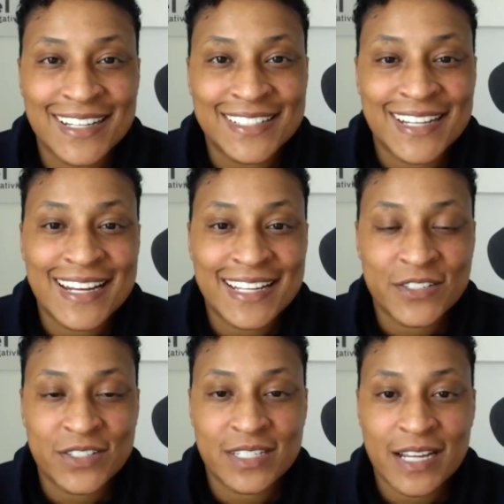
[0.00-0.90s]
tiny
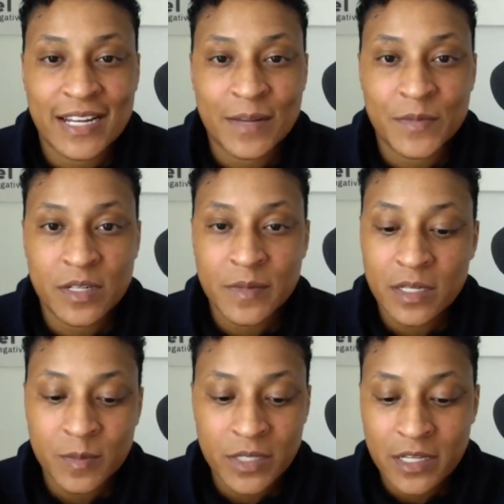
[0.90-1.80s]
house design. I'm gonna
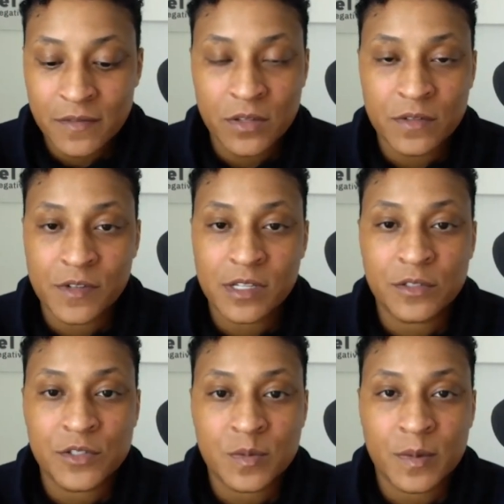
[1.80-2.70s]
make plenty of other
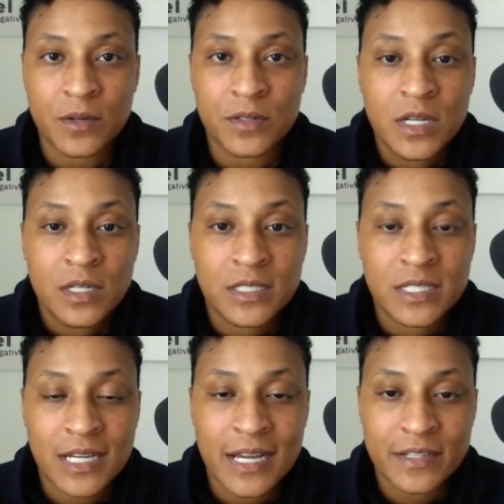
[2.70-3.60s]
videos about
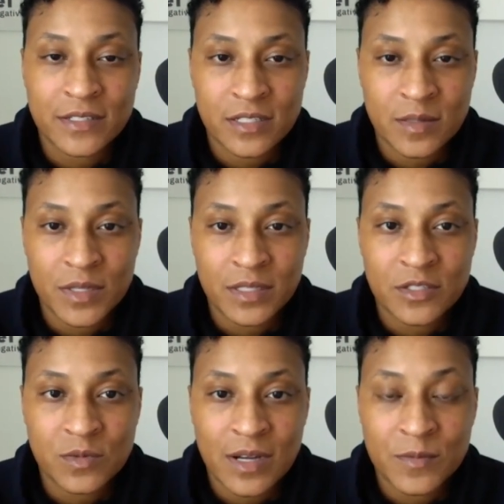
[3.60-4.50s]
design because it's something
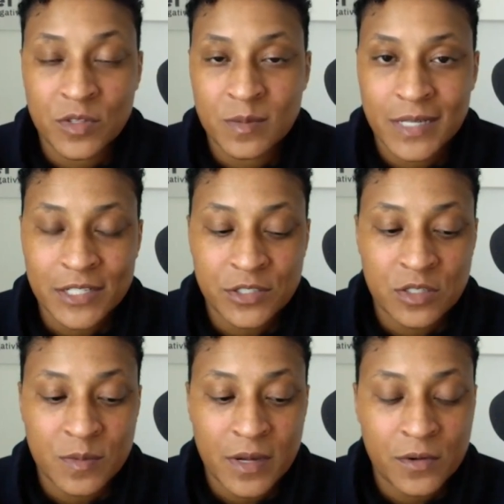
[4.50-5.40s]
I'm really
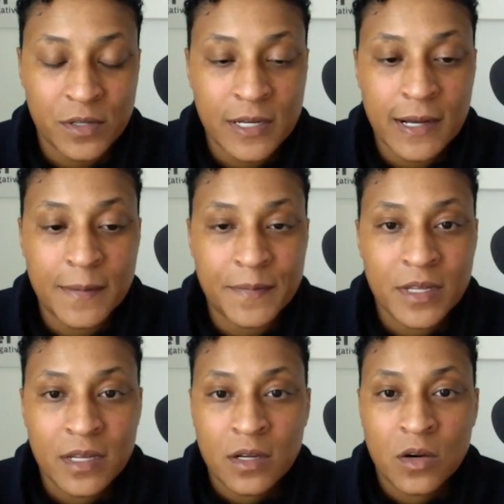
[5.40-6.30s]
passionate about.
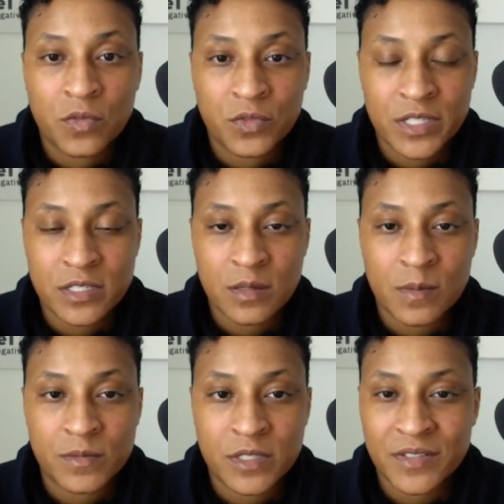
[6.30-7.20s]
Hopefully get
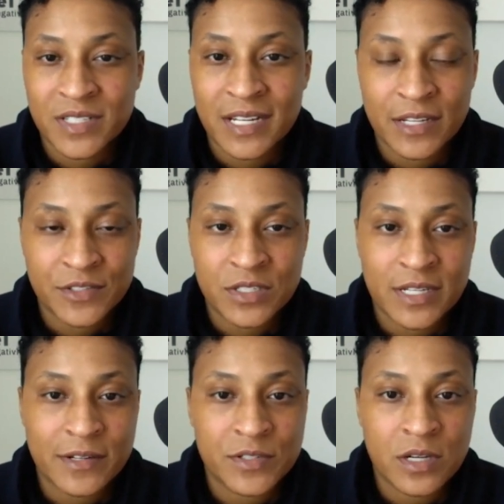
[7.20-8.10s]
some different tiny house
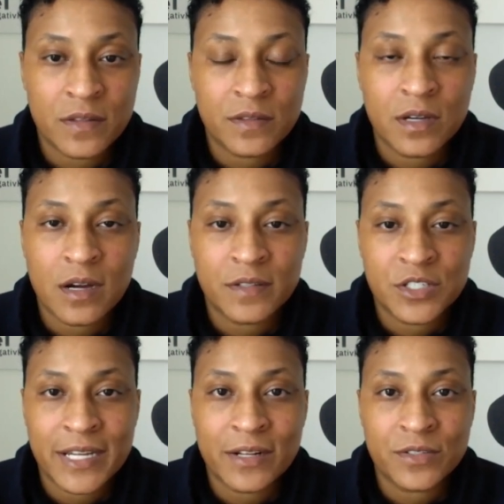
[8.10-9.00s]
designers on the
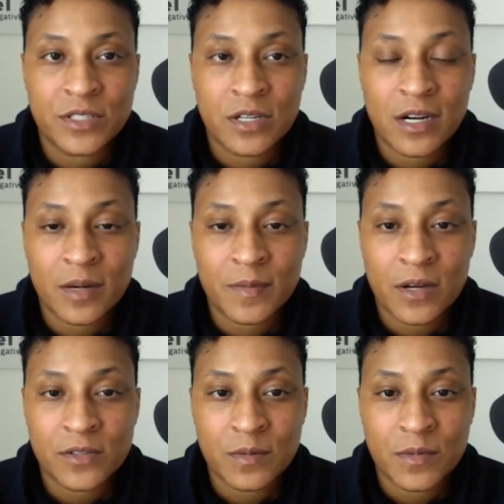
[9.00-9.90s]
channel to talk
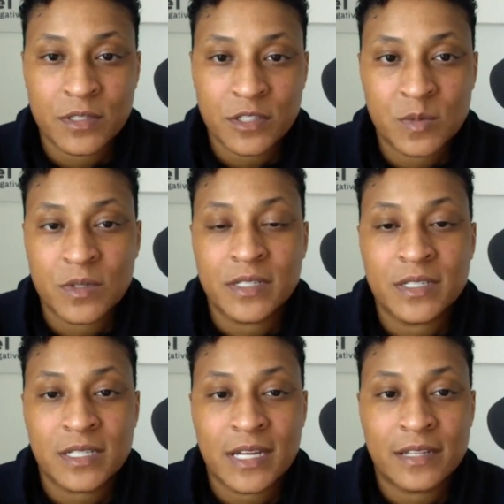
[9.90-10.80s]
about some of their
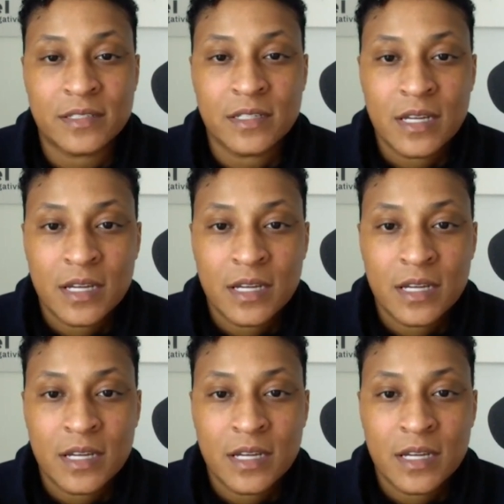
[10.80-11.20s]
experience and